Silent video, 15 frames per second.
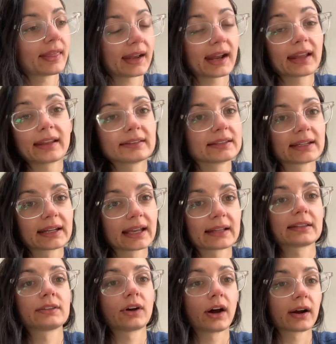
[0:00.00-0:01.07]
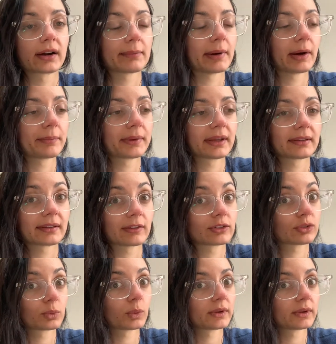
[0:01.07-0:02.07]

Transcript: that I didn't get to talk about because I just